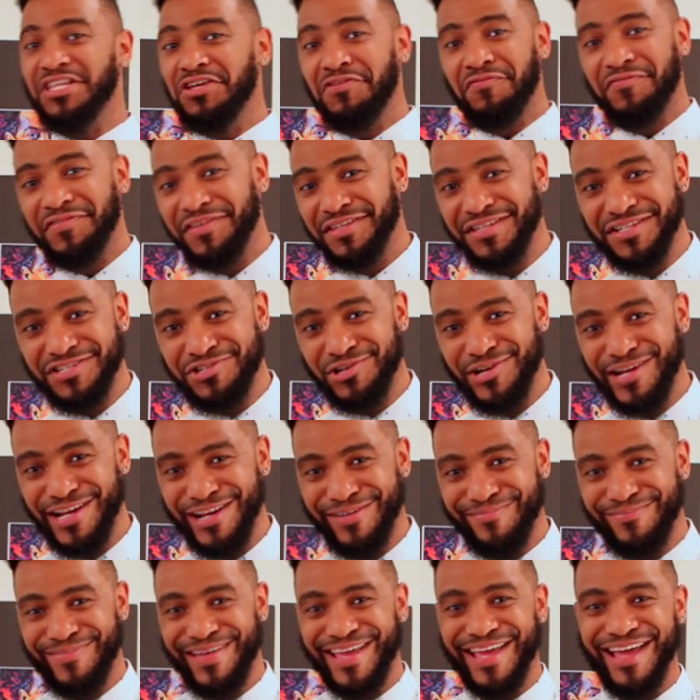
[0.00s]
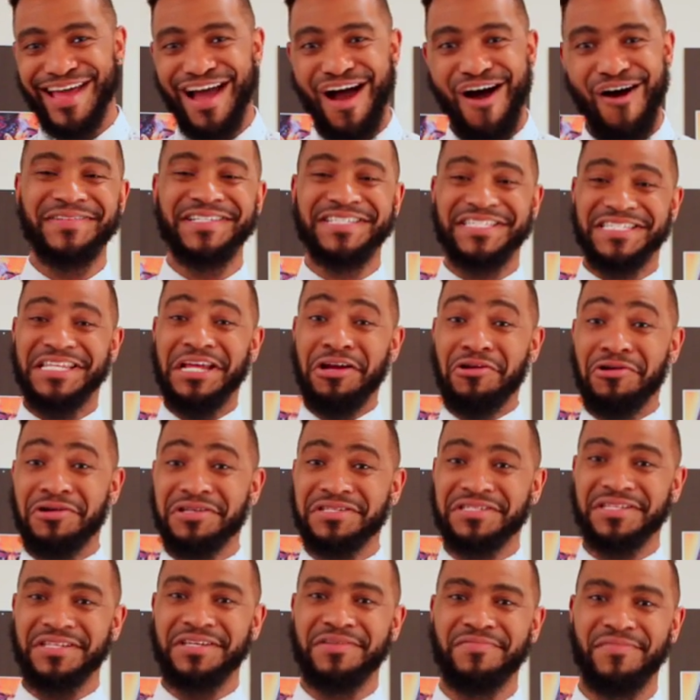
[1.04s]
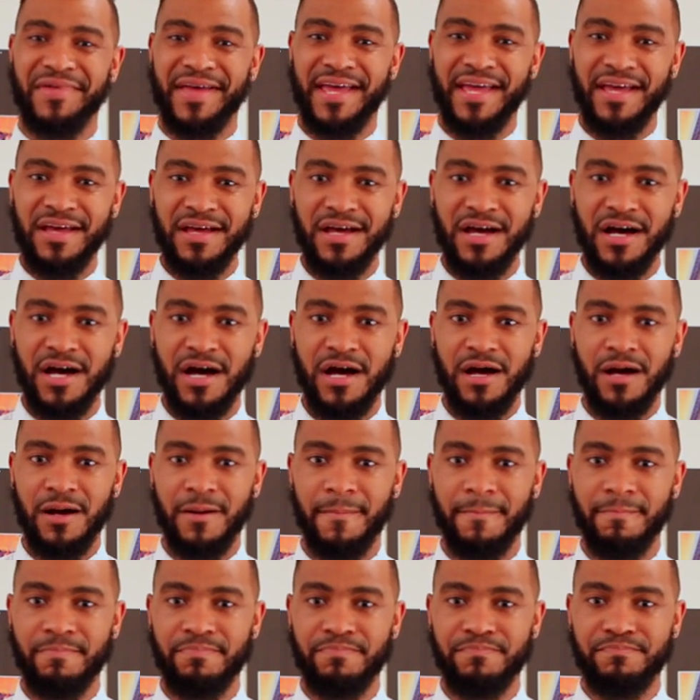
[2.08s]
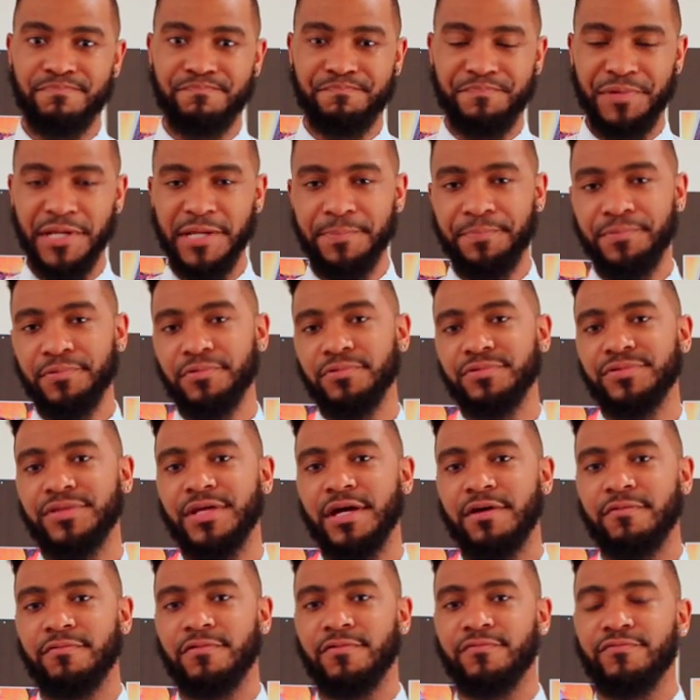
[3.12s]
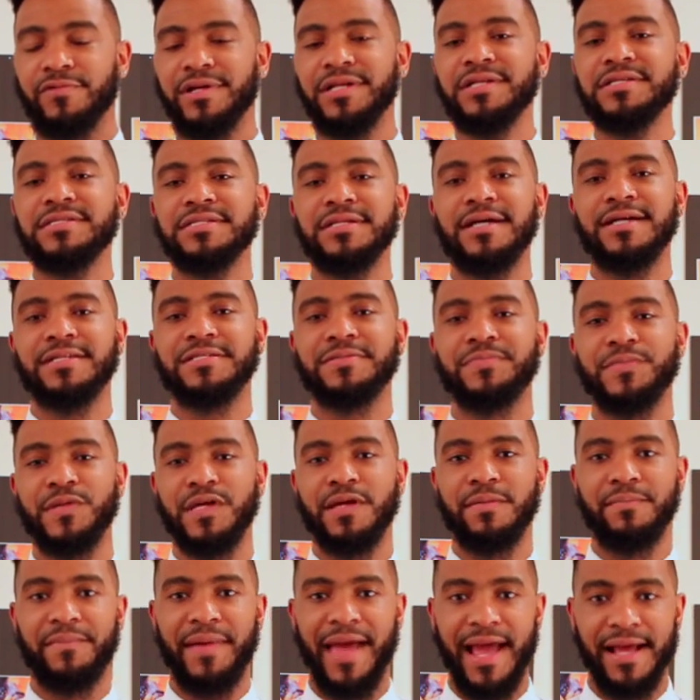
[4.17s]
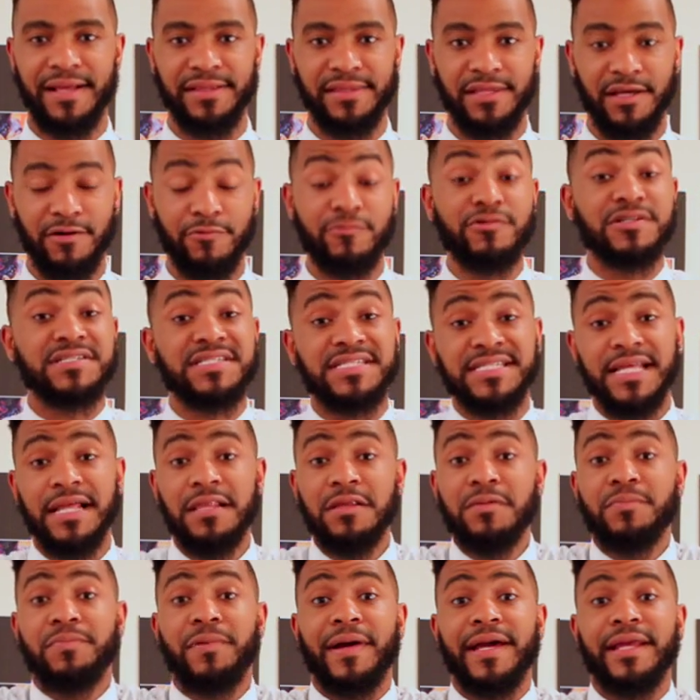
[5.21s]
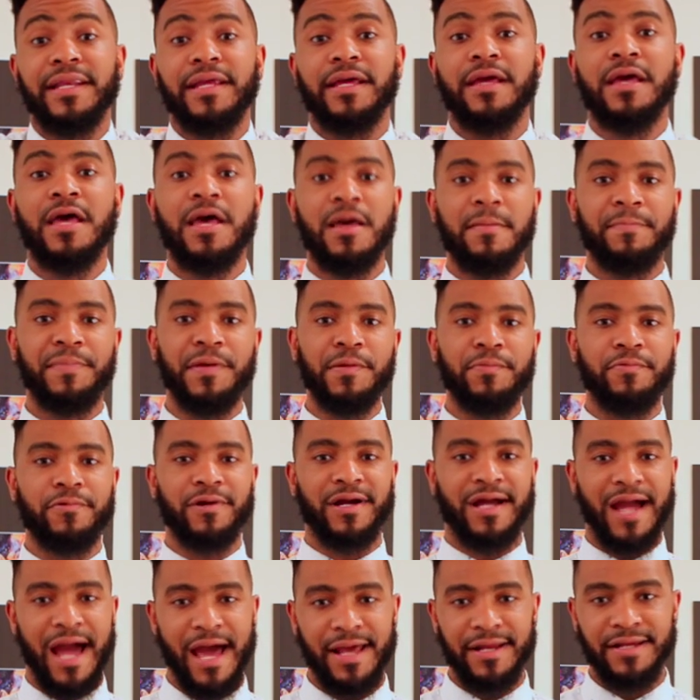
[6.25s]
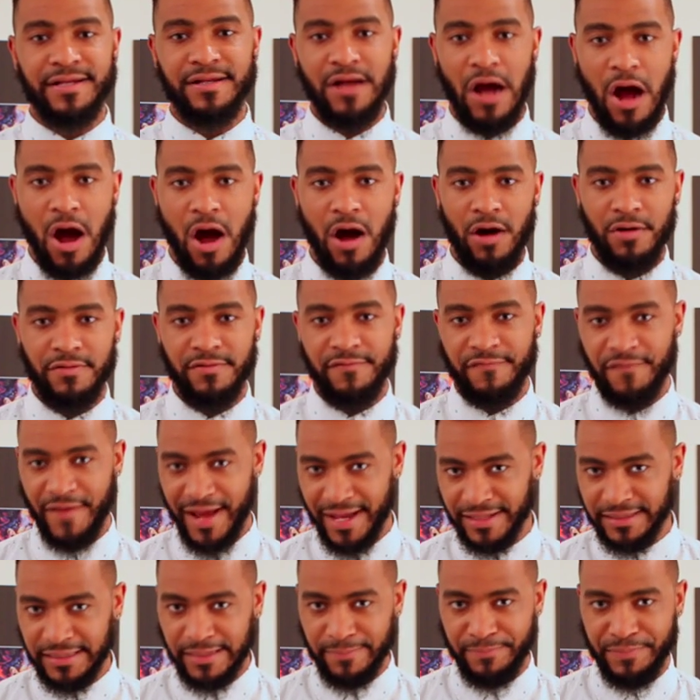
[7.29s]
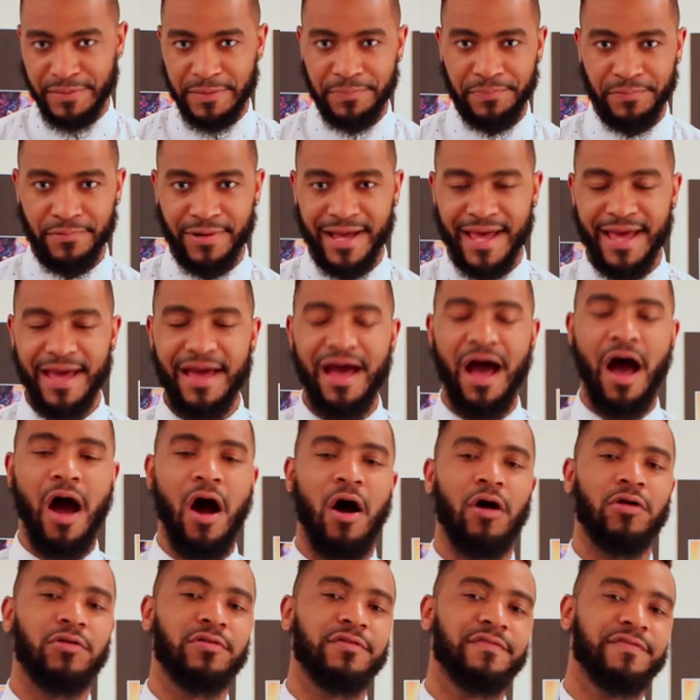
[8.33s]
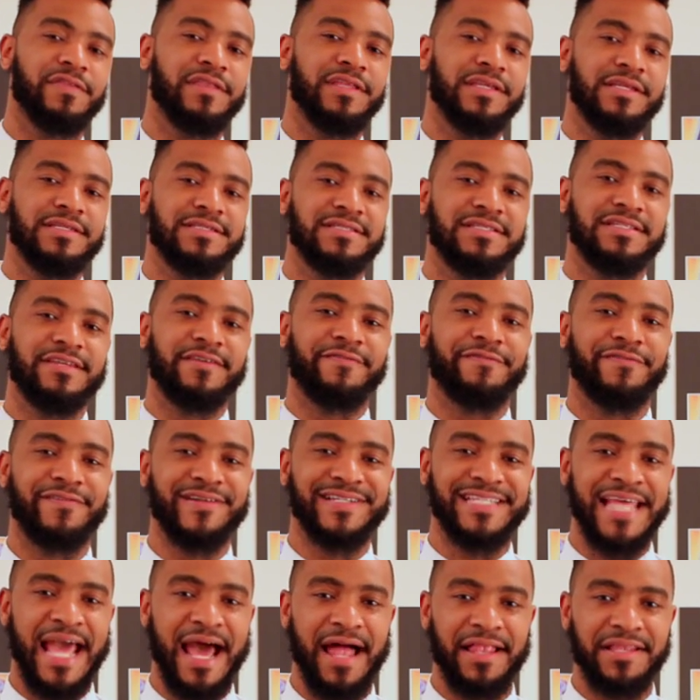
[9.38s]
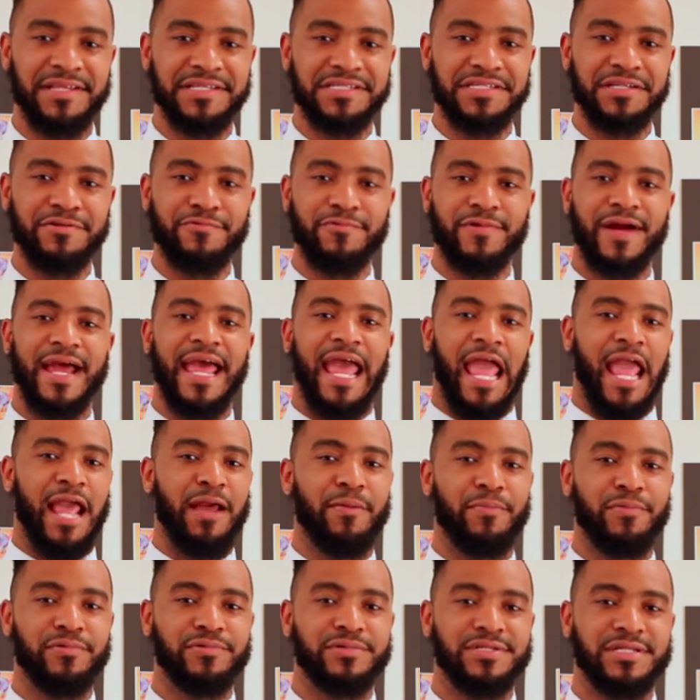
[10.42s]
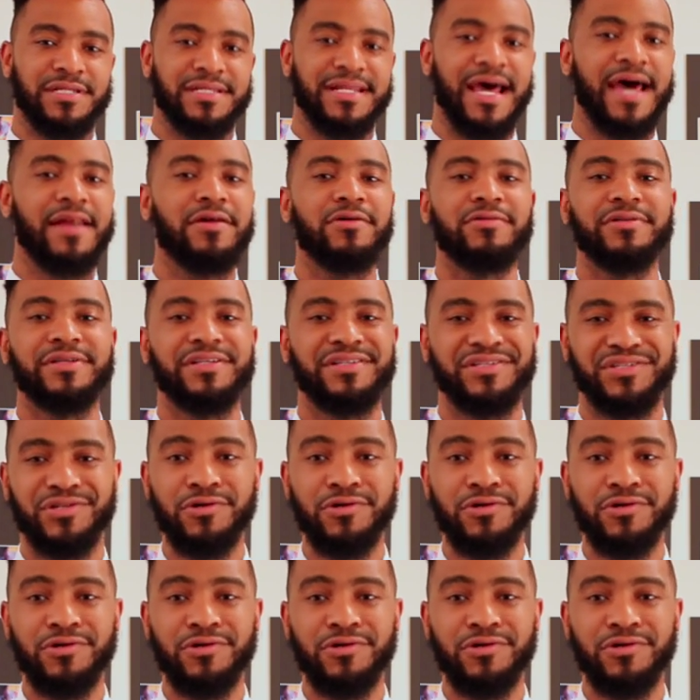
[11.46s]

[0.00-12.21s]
living the dream, man. But seriously, man, people that were Renaissance men back there were celebrated. People were kind of in awe of the fact that people had all of these different talents and were able to not only